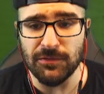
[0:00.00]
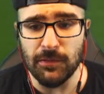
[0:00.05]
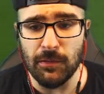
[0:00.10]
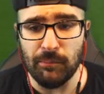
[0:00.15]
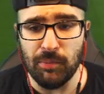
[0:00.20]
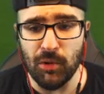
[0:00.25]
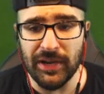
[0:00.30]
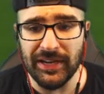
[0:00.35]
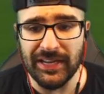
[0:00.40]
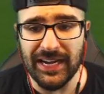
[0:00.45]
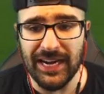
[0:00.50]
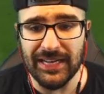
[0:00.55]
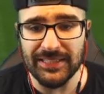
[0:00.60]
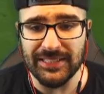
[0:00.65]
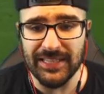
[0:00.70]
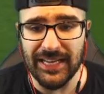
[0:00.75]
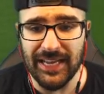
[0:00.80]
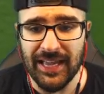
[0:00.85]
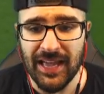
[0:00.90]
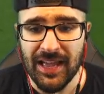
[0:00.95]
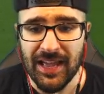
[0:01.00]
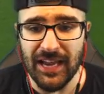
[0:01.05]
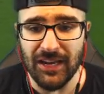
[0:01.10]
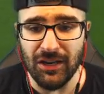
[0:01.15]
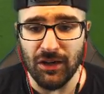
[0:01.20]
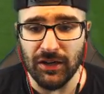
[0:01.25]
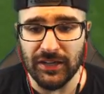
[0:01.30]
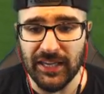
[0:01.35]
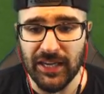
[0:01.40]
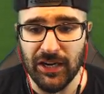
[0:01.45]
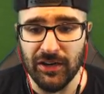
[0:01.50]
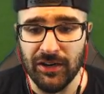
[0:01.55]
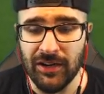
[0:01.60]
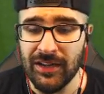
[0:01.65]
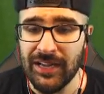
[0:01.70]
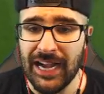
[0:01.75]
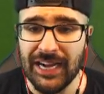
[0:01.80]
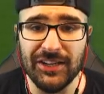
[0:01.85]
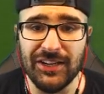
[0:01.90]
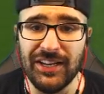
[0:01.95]
from the boy Conte. And look here,
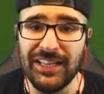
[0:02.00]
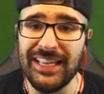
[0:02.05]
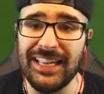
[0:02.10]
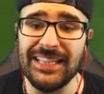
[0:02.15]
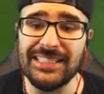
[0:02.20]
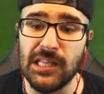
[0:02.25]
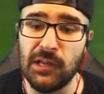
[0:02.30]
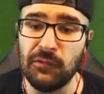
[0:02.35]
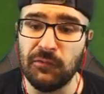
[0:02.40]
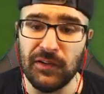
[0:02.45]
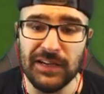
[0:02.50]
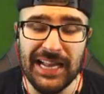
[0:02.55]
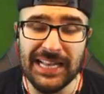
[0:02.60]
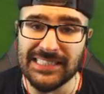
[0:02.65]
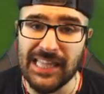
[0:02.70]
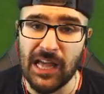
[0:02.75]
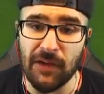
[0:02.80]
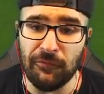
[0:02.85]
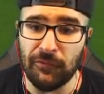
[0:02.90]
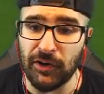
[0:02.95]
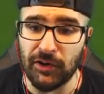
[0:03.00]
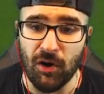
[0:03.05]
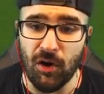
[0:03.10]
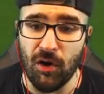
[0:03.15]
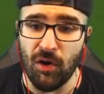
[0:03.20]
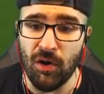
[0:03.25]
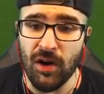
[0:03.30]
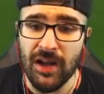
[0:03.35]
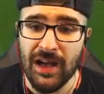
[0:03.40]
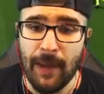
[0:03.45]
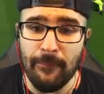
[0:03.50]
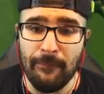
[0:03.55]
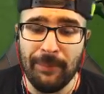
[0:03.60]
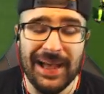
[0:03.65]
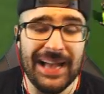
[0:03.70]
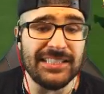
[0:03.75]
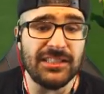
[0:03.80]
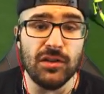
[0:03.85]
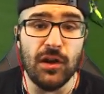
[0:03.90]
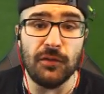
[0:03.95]
I could have easily finessed that for the goal. I
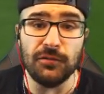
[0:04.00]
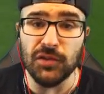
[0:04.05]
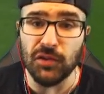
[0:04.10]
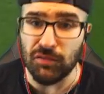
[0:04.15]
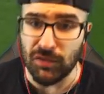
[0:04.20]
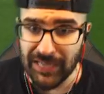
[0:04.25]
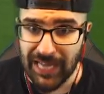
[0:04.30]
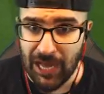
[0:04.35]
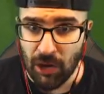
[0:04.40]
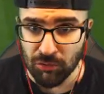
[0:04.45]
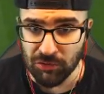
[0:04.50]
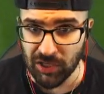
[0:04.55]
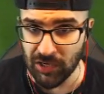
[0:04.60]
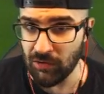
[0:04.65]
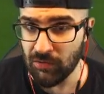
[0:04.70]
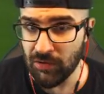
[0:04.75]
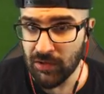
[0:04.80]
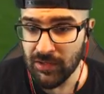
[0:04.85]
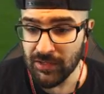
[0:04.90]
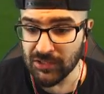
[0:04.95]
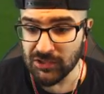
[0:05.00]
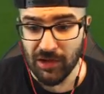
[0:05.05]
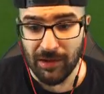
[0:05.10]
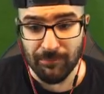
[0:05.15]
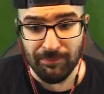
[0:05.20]
passed it off to Ronaldo. So